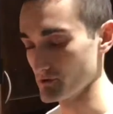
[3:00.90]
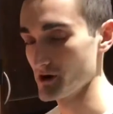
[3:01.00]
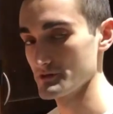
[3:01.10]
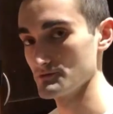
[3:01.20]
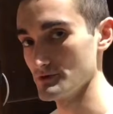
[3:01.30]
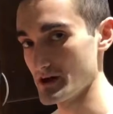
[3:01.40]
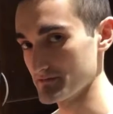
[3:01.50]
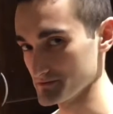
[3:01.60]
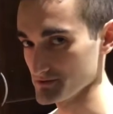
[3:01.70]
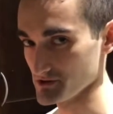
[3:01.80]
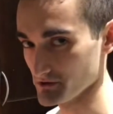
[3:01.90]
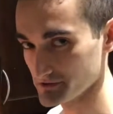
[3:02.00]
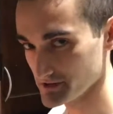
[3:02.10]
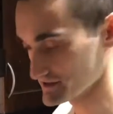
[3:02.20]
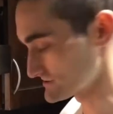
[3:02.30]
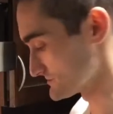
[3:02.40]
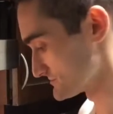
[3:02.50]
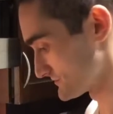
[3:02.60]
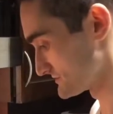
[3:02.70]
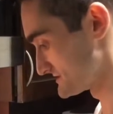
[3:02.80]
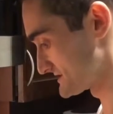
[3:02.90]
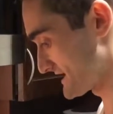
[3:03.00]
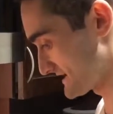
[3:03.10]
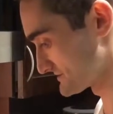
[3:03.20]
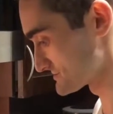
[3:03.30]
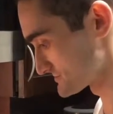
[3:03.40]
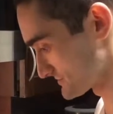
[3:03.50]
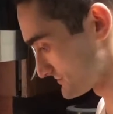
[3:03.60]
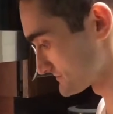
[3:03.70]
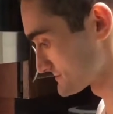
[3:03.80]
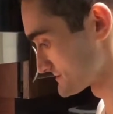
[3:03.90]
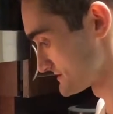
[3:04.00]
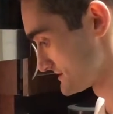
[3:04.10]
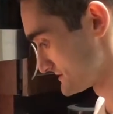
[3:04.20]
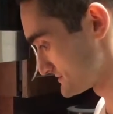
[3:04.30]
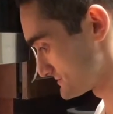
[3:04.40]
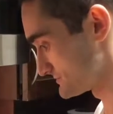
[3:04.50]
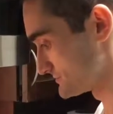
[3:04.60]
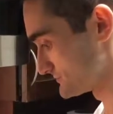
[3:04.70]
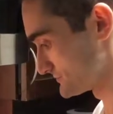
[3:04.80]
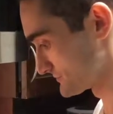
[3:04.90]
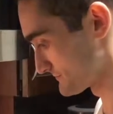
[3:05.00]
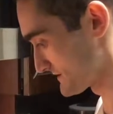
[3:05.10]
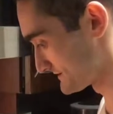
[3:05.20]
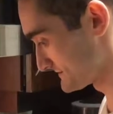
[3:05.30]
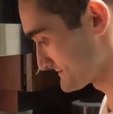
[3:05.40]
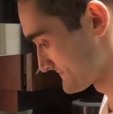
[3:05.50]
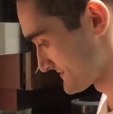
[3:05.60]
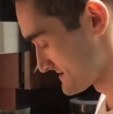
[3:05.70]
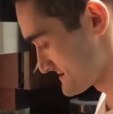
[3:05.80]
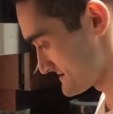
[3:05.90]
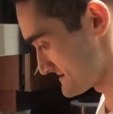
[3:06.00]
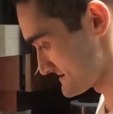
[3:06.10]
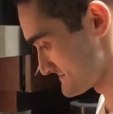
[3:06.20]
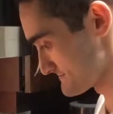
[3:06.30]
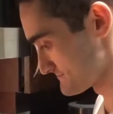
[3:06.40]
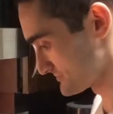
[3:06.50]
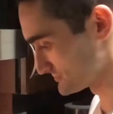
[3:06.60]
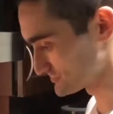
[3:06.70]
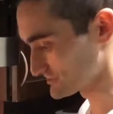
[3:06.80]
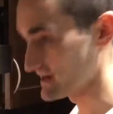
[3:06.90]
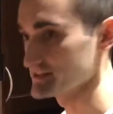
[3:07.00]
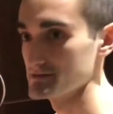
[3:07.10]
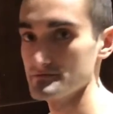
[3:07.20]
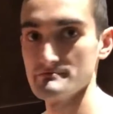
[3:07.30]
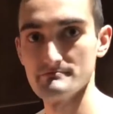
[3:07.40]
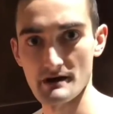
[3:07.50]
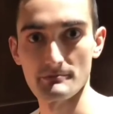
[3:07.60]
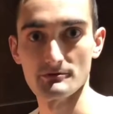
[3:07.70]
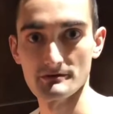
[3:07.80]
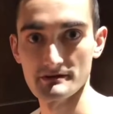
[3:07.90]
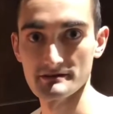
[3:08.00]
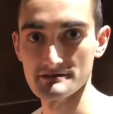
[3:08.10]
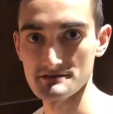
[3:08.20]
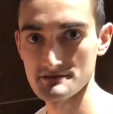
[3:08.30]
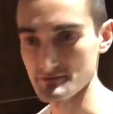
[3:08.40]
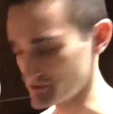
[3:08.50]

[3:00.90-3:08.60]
broth will have some salt in it, so you don't need to add salt to your medley. But you should add some pepper at least.